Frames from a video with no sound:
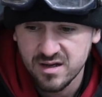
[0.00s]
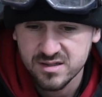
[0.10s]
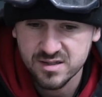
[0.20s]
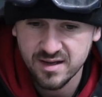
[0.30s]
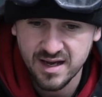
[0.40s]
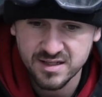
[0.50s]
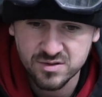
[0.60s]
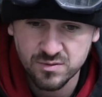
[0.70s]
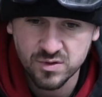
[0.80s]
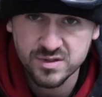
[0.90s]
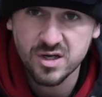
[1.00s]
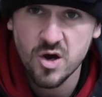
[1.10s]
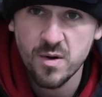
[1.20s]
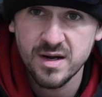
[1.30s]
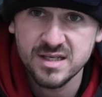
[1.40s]
So yeah, still more to come
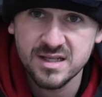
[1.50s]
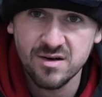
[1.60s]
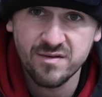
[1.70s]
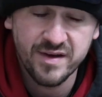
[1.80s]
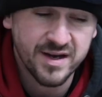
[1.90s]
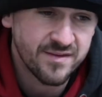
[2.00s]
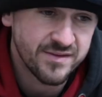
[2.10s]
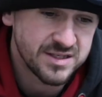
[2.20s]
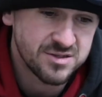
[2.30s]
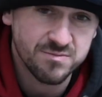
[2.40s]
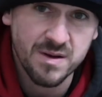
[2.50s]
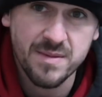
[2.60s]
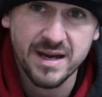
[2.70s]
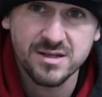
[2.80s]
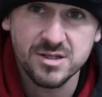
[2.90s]
on this little thing. This is me
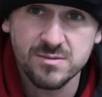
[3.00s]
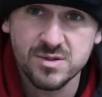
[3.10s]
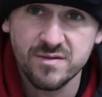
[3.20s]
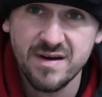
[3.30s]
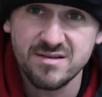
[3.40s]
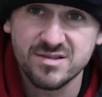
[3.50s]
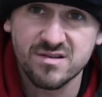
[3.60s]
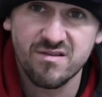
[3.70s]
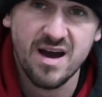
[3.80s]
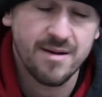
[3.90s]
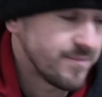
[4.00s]
making some stuff out of scrap.